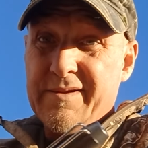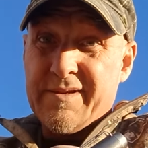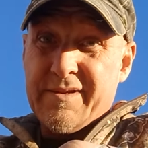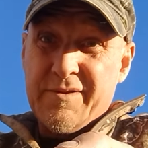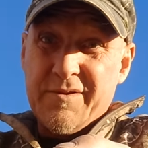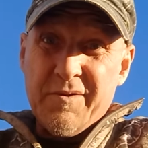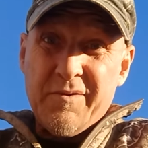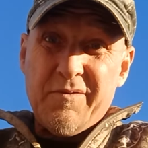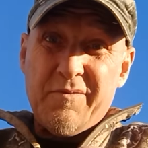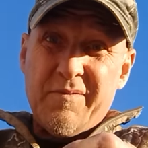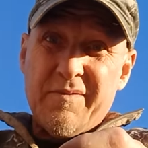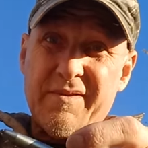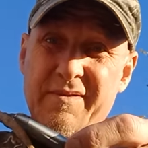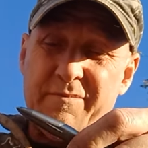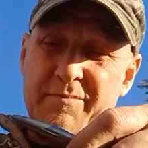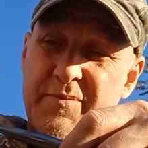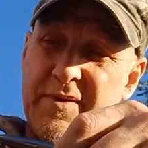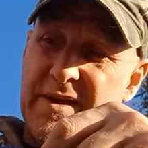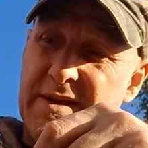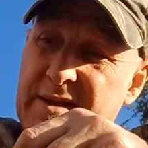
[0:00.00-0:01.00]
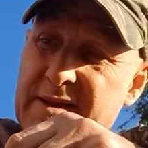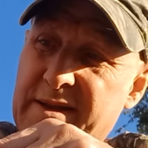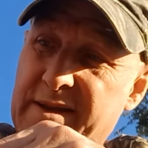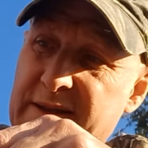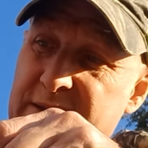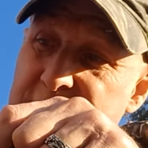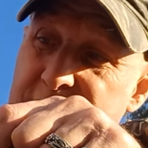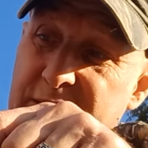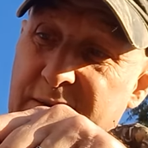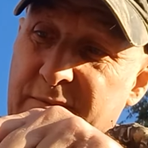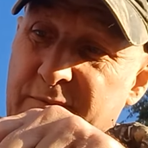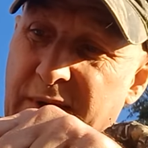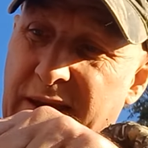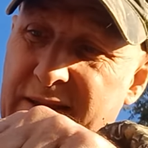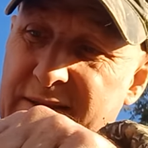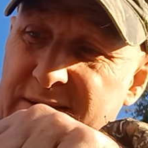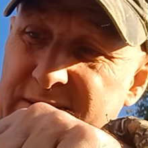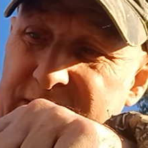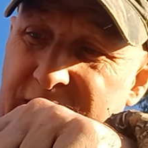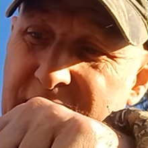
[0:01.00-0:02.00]
new pin, and it didn't make
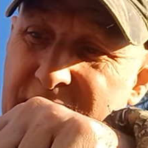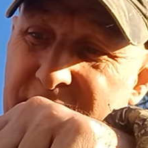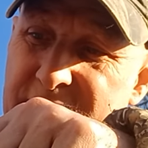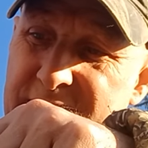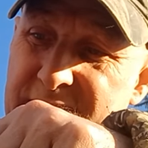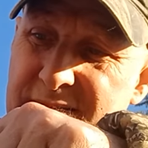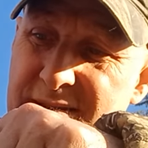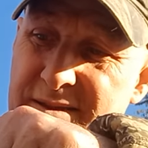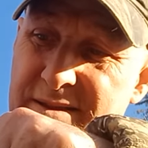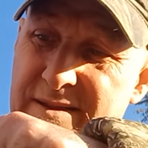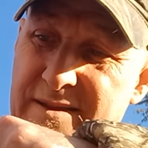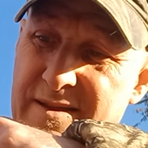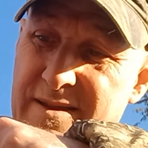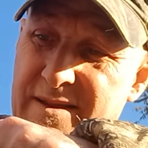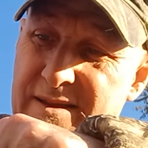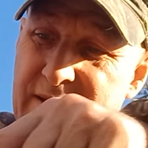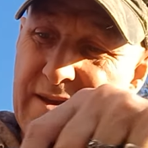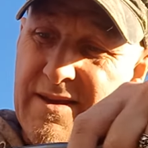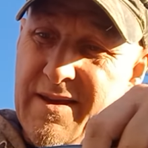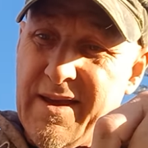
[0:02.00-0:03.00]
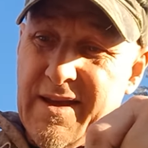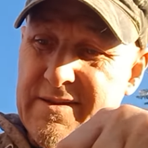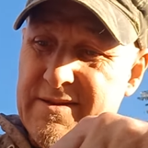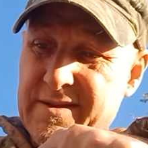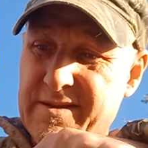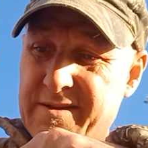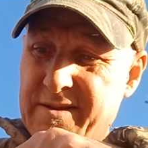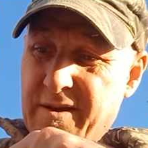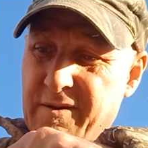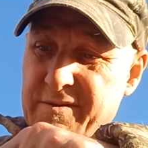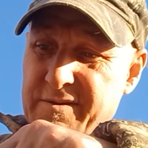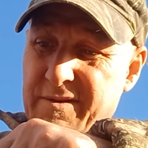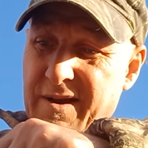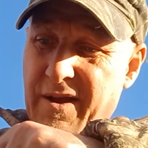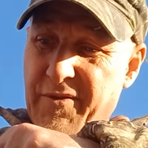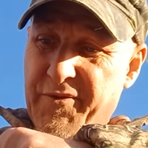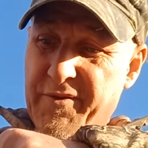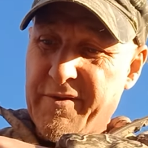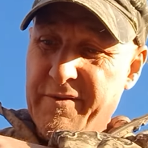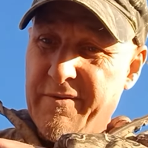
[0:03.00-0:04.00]
the sound. It just goes right
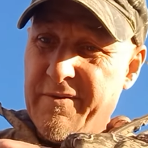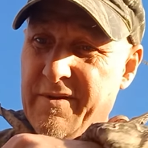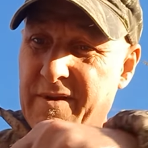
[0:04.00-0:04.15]
through.